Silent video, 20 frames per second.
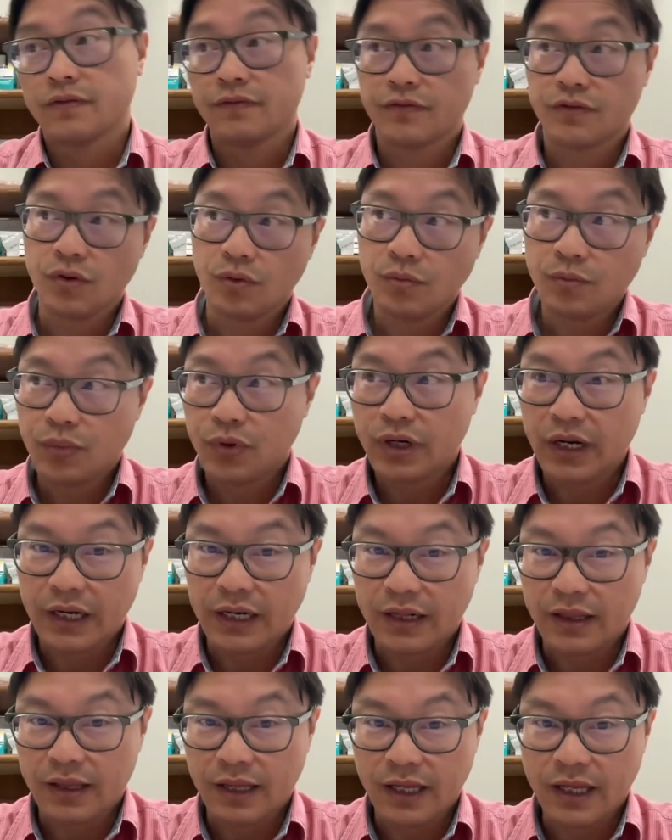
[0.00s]
of don't put
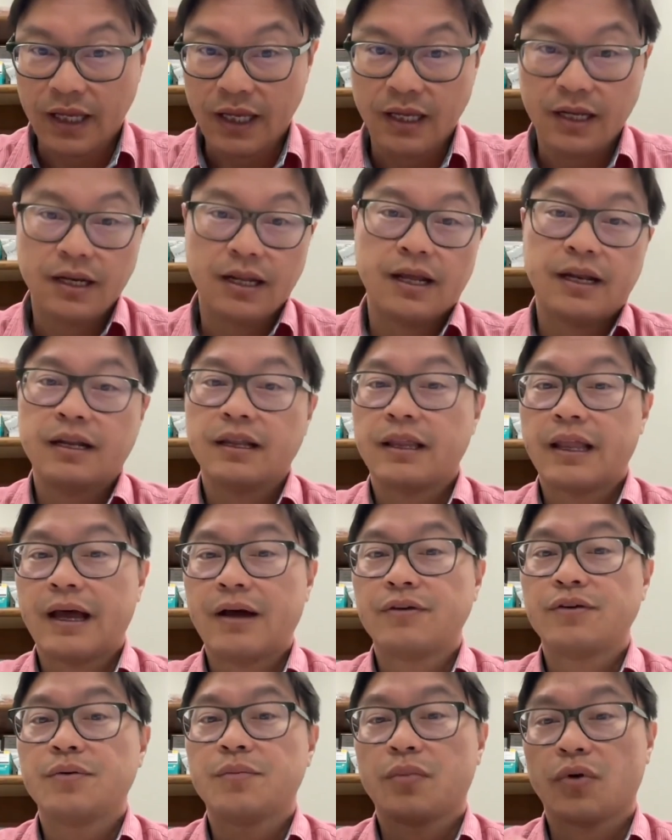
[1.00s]
anything in and
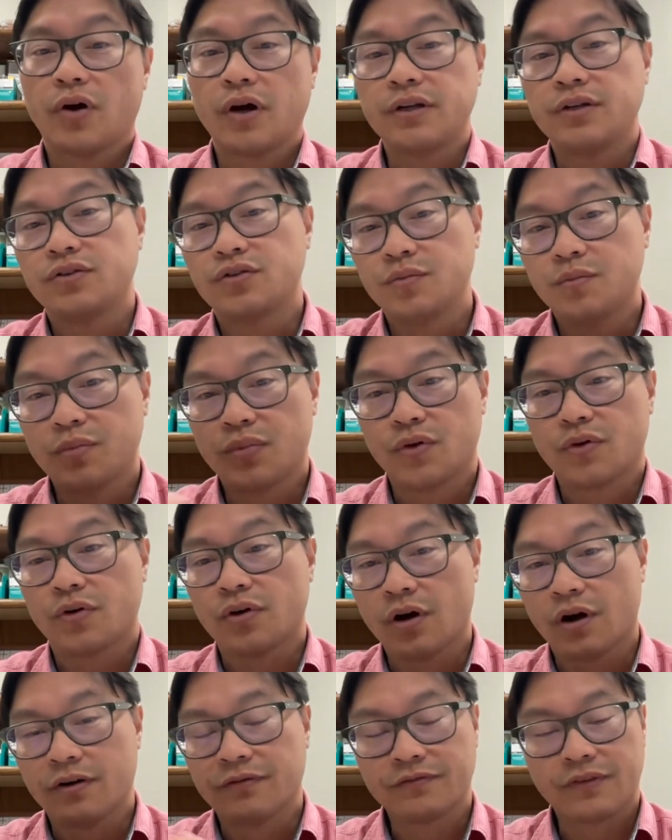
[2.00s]
allow your body to burn
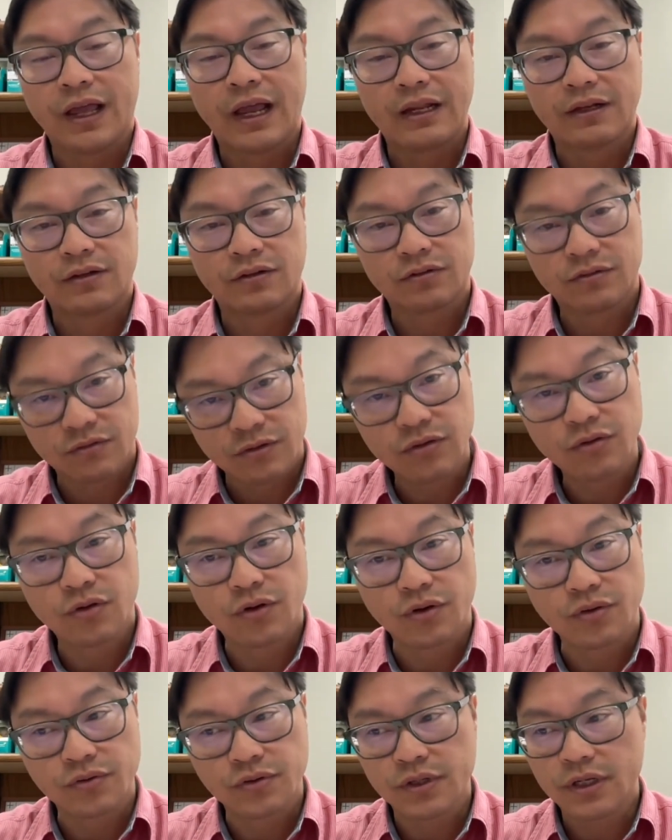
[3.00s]
off that
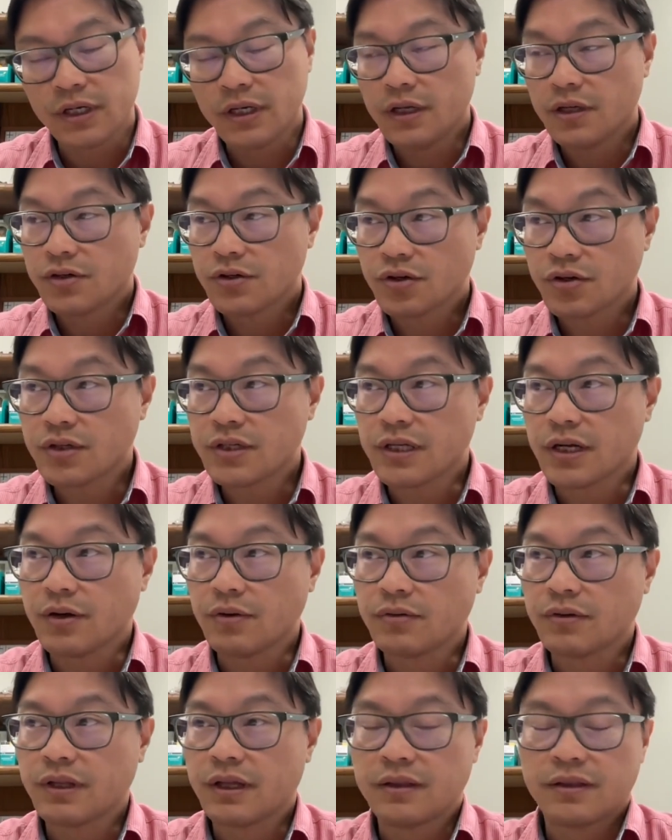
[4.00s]
glucose. Turns
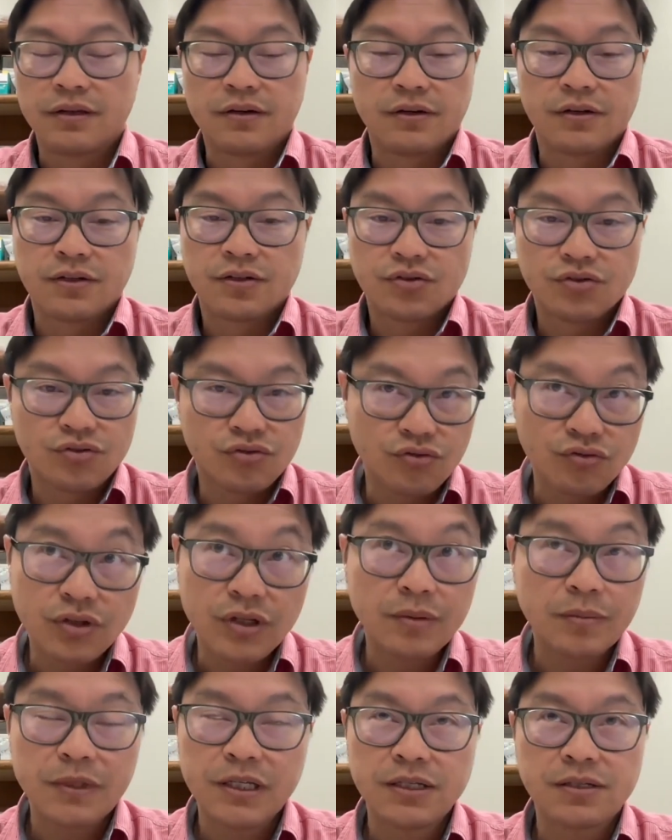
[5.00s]
out that they're
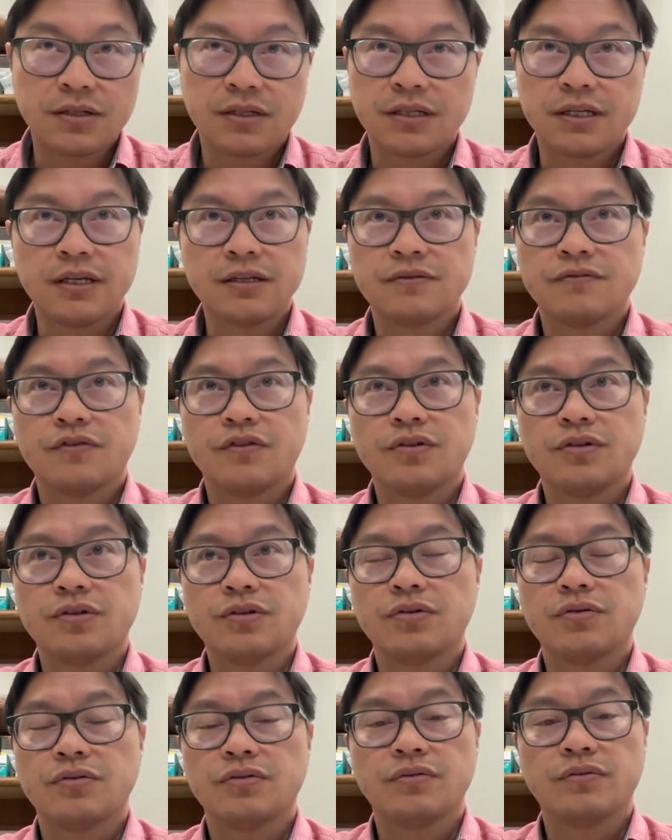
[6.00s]
extremely successful.
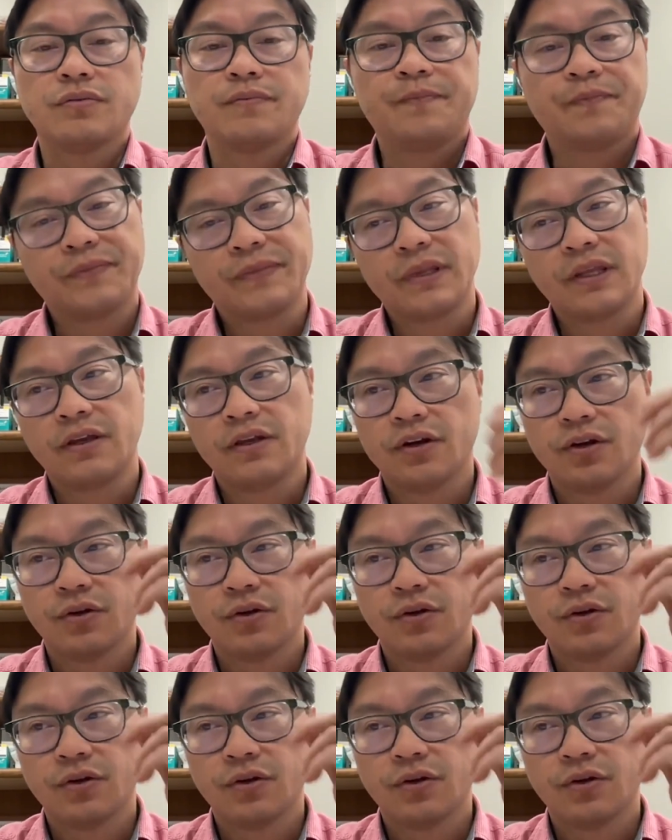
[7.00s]
So, you